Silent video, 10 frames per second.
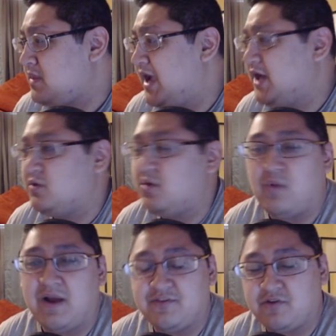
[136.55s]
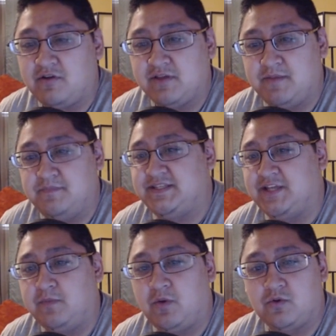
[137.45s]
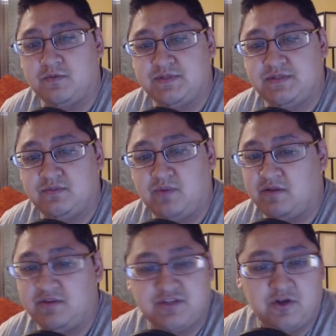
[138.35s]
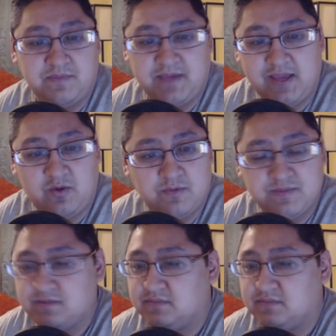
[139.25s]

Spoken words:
I don't know why they're calling them Selma orbs. Why don't they just call them cake orbs?